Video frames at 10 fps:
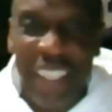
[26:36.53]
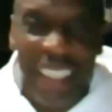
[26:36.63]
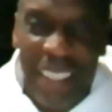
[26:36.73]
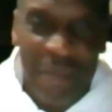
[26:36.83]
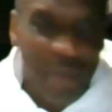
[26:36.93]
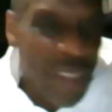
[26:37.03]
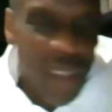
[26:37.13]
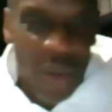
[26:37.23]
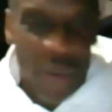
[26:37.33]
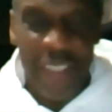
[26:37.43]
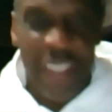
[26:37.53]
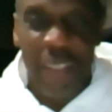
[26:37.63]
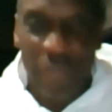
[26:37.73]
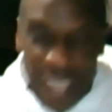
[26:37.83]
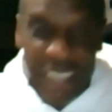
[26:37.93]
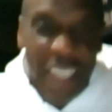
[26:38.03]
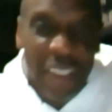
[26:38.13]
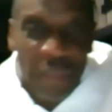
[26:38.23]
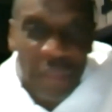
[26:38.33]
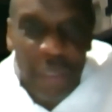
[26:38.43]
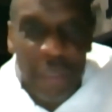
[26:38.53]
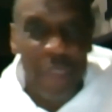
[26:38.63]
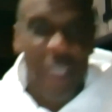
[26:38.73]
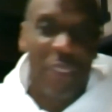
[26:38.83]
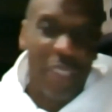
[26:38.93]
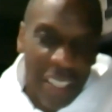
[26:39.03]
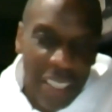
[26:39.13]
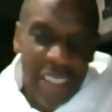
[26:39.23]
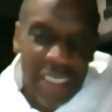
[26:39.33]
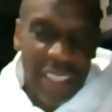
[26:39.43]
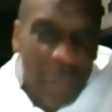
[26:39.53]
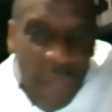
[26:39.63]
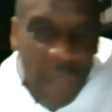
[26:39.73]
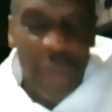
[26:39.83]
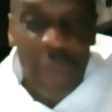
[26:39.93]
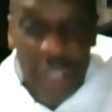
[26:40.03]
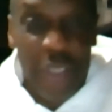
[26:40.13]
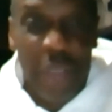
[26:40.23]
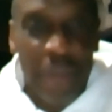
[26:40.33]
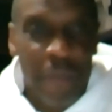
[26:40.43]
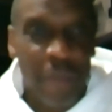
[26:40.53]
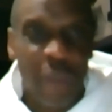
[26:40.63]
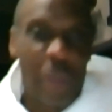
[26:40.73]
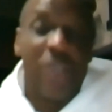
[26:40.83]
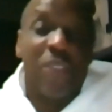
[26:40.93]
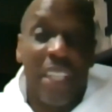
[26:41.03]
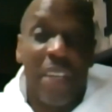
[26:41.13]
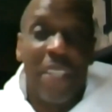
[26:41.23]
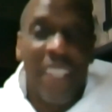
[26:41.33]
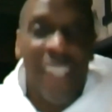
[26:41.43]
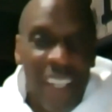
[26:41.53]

And once the fans got on the field, they're there to celebrate with you, but it's scary.